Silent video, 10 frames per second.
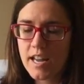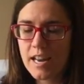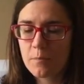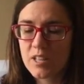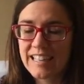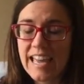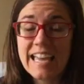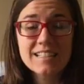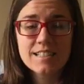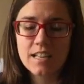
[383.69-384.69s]
and I'm
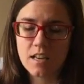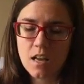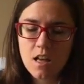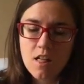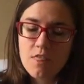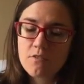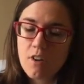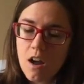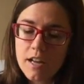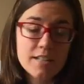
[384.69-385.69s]
encasing the
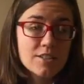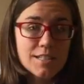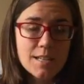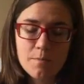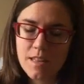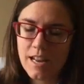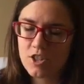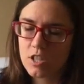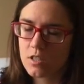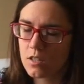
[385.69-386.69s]
raw edge seam that I
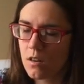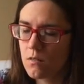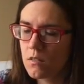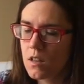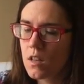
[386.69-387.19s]
just sewed